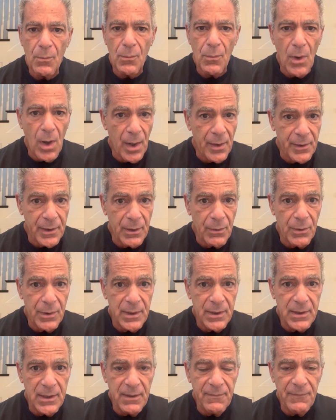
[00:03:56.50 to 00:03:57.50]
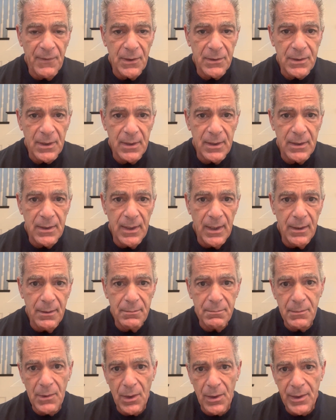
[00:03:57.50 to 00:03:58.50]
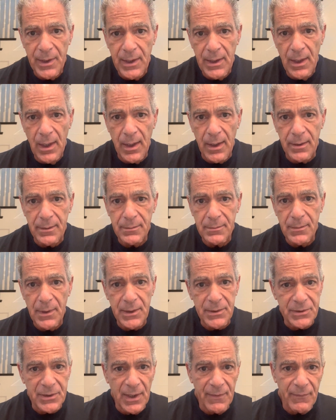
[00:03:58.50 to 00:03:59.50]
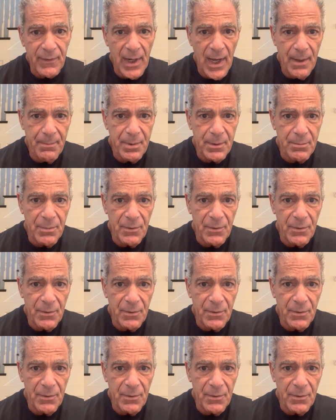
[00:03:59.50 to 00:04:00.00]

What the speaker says: Are they going to default on the debt? Are they not? It's never happened